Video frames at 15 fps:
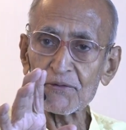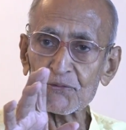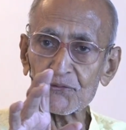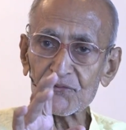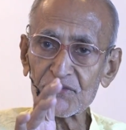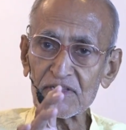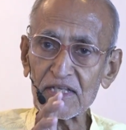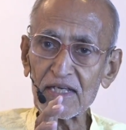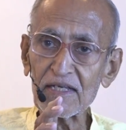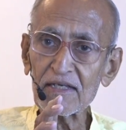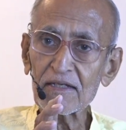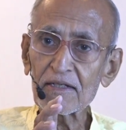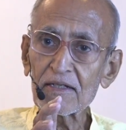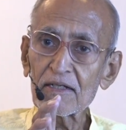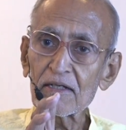and you see
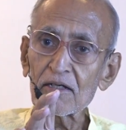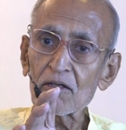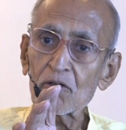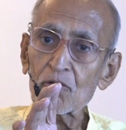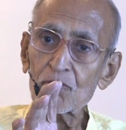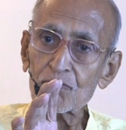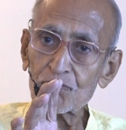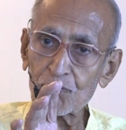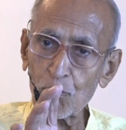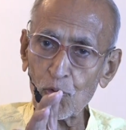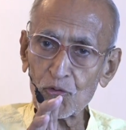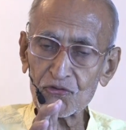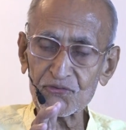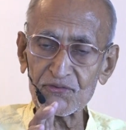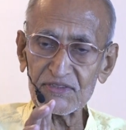a
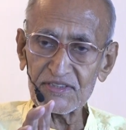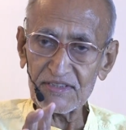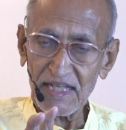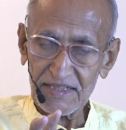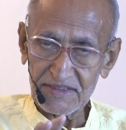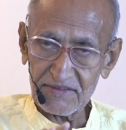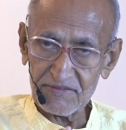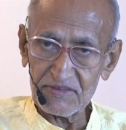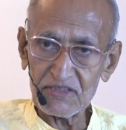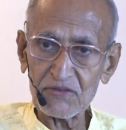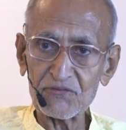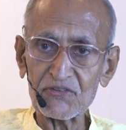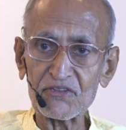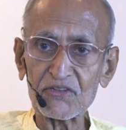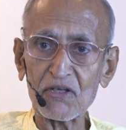force which is active
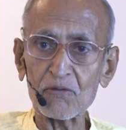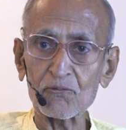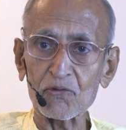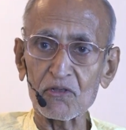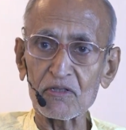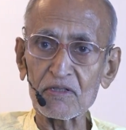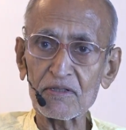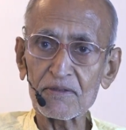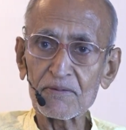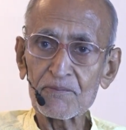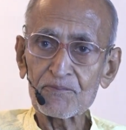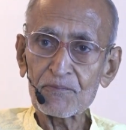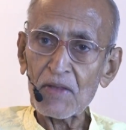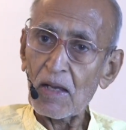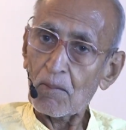in the physical world.